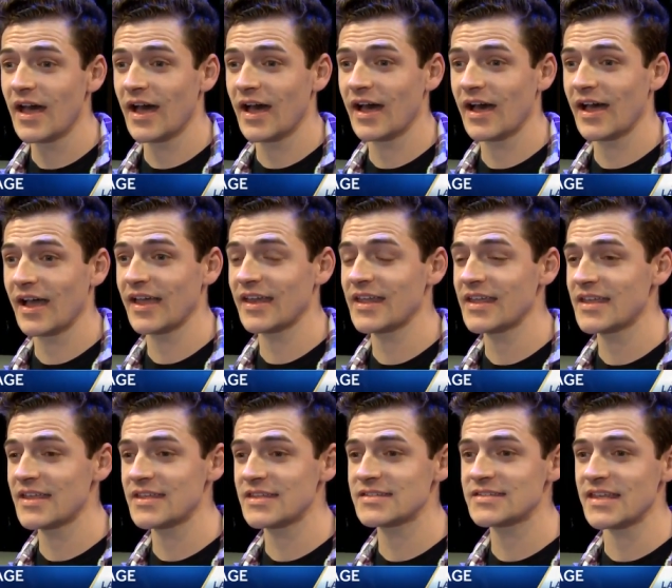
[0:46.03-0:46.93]
Uh, and
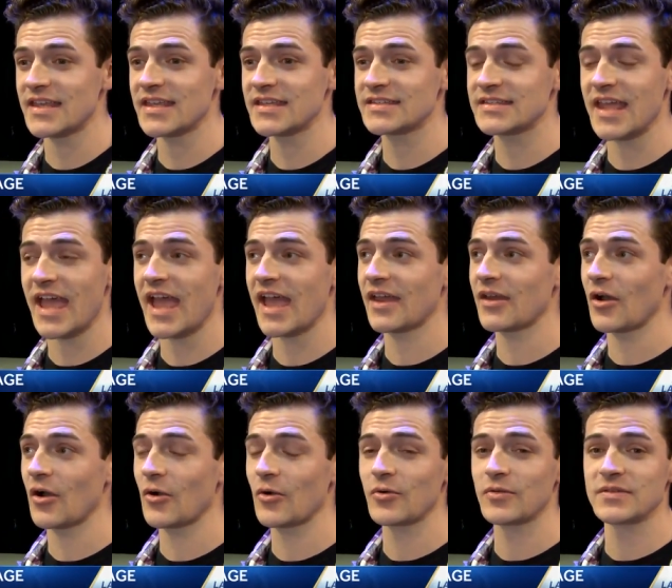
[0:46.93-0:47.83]
his his dad
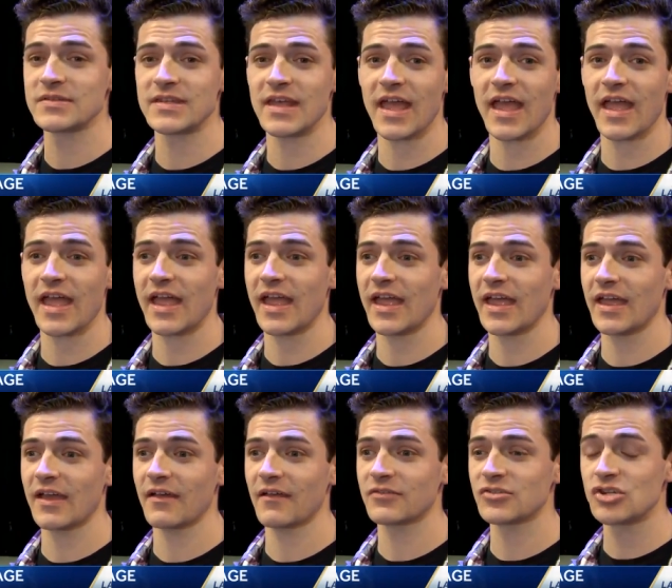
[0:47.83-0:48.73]
owns
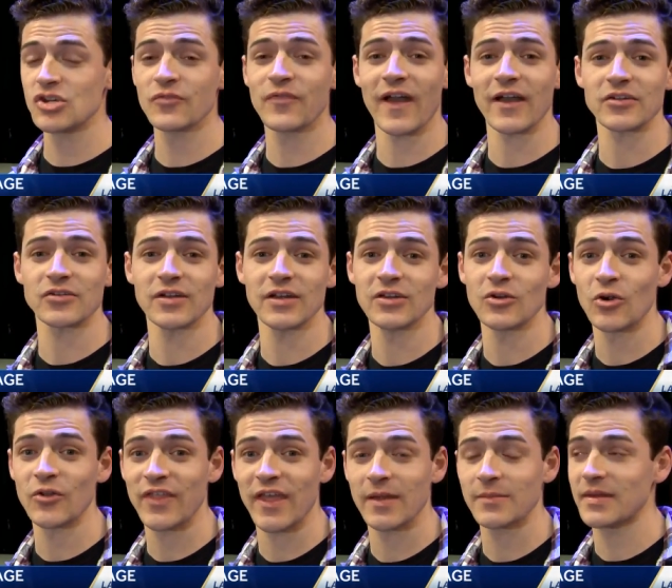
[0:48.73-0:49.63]
a shoe factory in
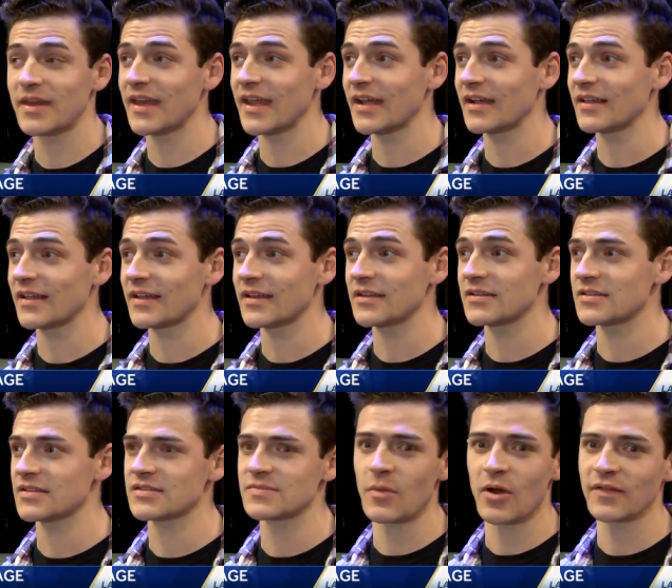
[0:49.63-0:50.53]
Northampton, England.
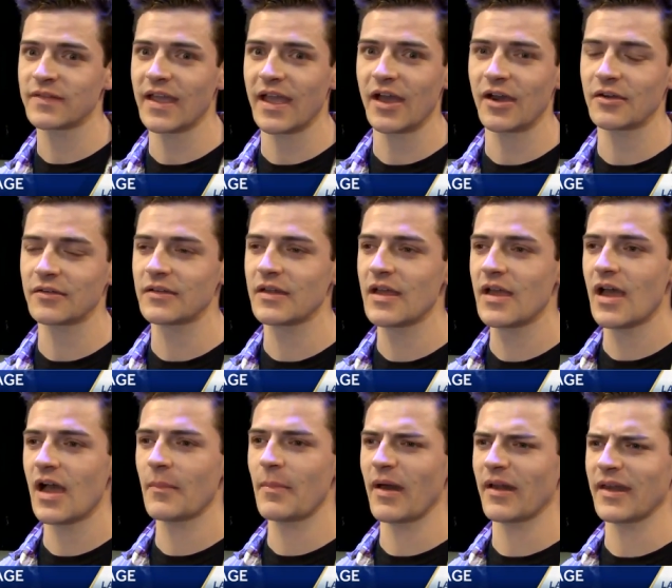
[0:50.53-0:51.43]
It's a small town,
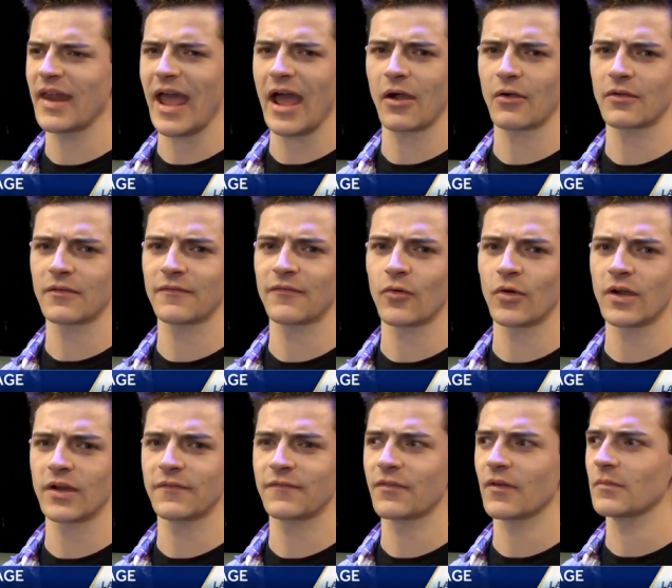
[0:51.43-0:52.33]
about an hour and
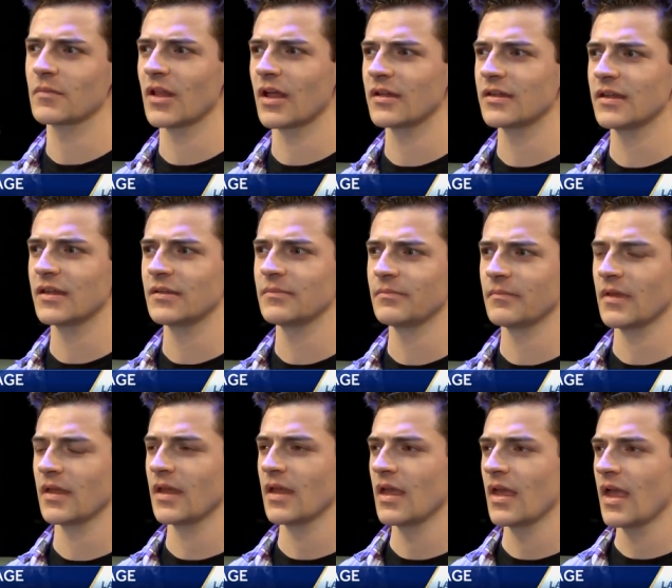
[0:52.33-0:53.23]
forty from London,
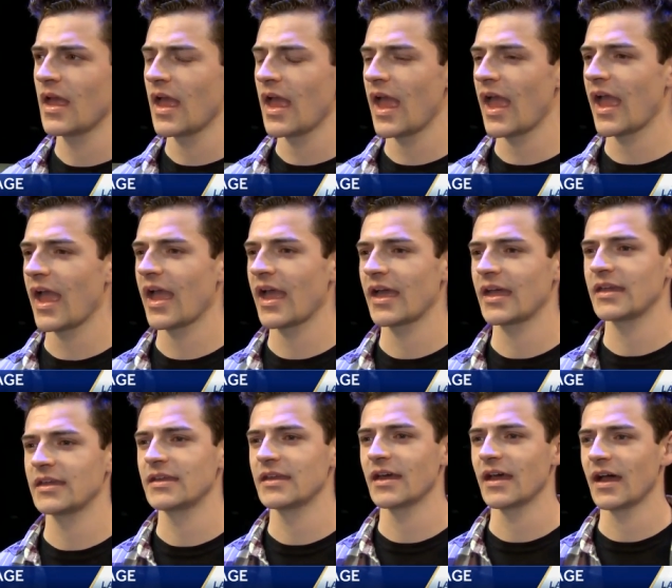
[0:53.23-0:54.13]

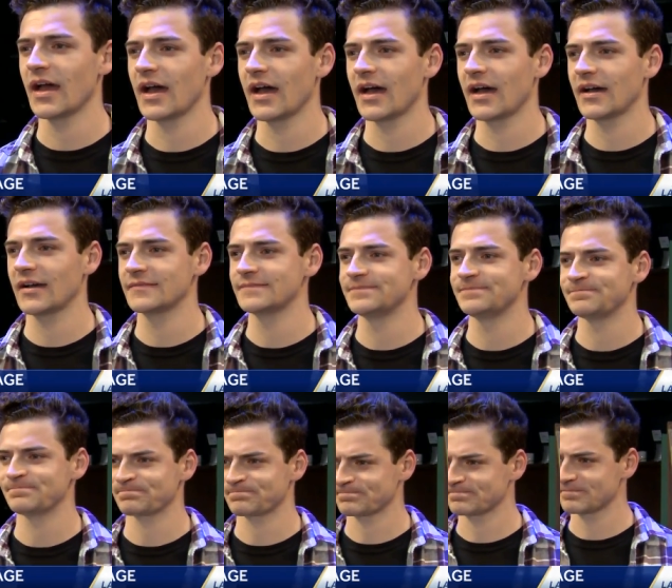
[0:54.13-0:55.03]
and. Um,
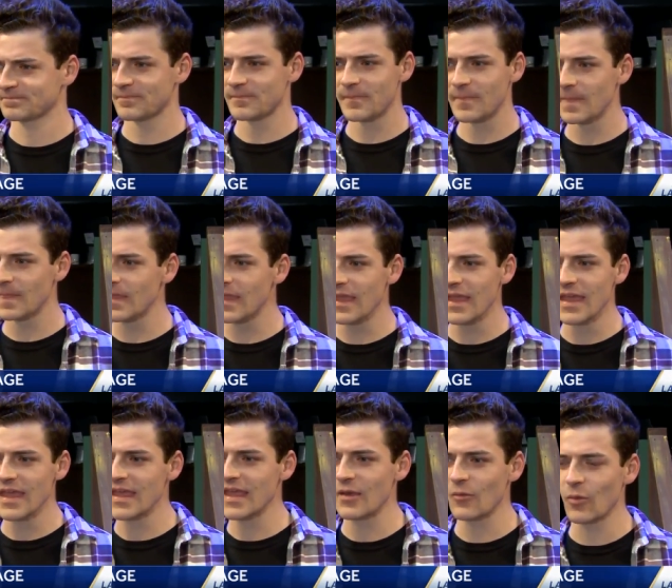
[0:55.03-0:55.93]

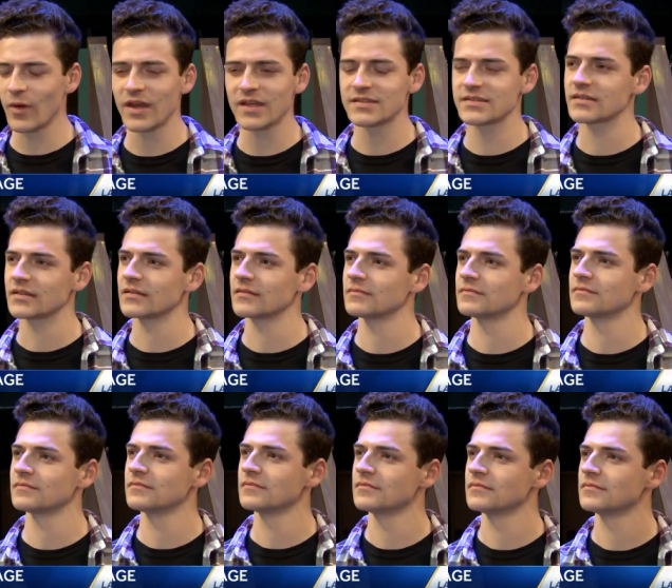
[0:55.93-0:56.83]
and you kind of
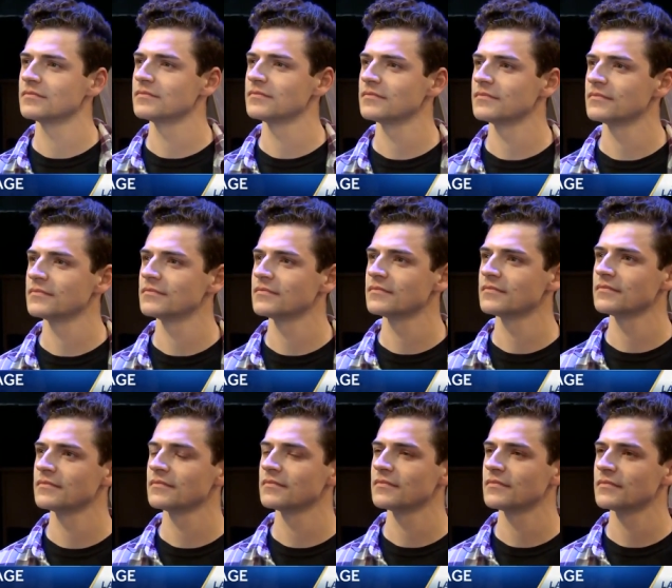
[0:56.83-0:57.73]
push the
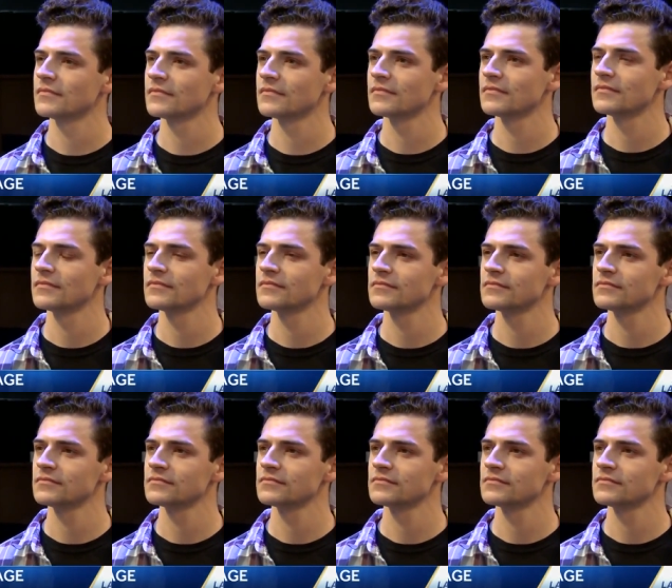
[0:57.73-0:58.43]
evolution of the show.